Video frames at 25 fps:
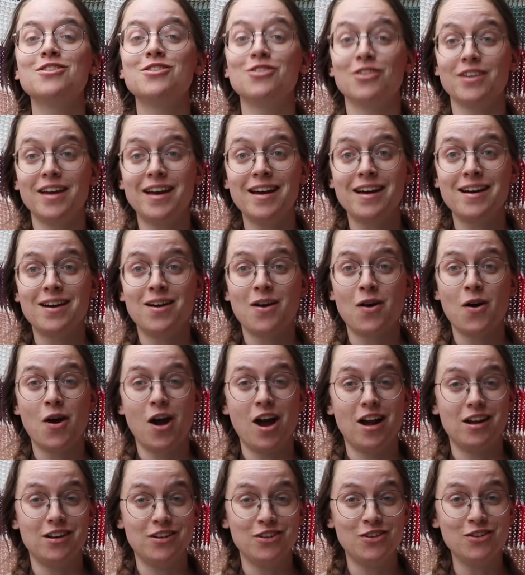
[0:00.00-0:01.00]
So yeah,
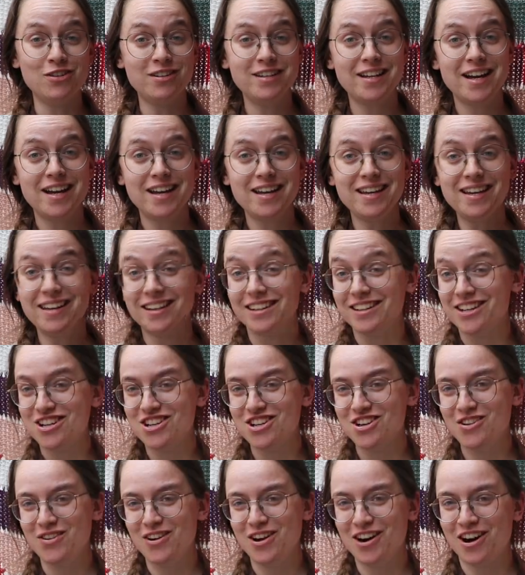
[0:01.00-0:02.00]
a new day,
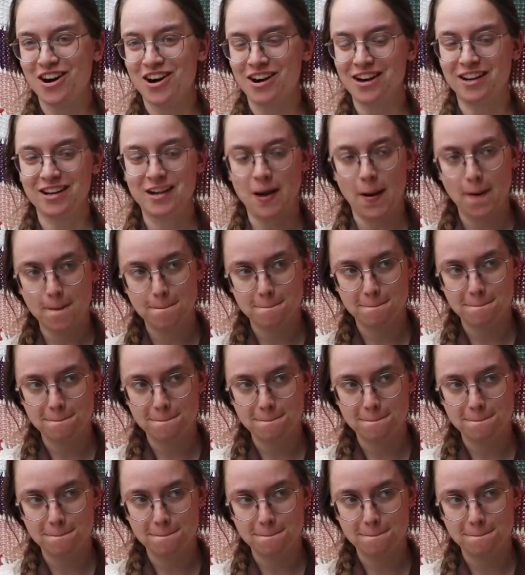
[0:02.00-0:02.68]
a new yarn.